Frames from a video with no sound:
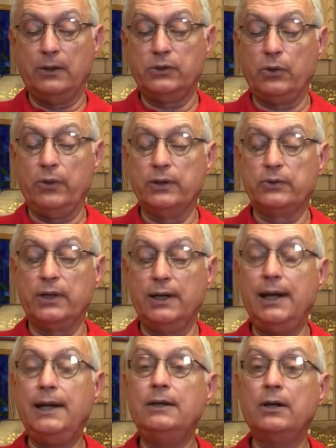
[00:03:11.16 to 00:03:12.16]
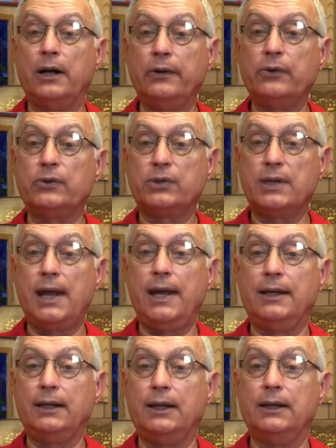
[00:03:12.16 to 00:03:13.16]
So there's a need to
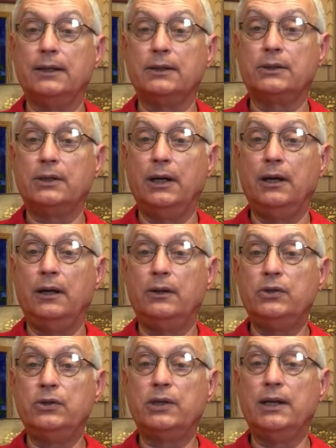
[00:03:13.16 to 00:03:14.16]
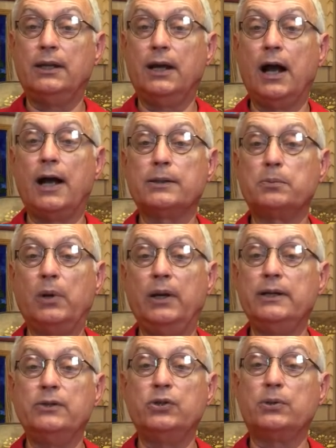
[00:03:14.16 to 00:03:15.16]
understand this. You see, the gospel
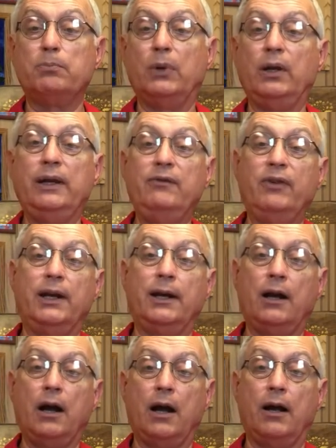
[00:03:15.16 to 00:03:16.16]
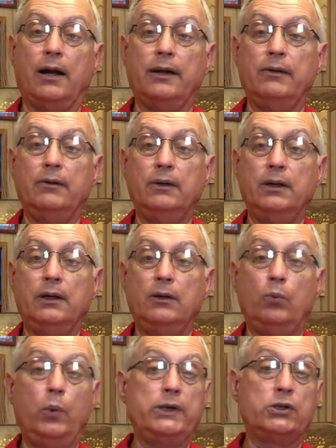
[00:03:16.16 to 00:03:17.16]
isn't just believing in God.
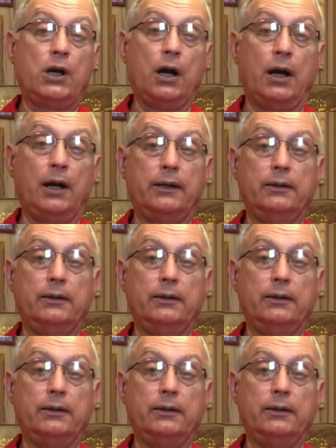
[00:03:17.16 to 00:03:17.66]
Which God?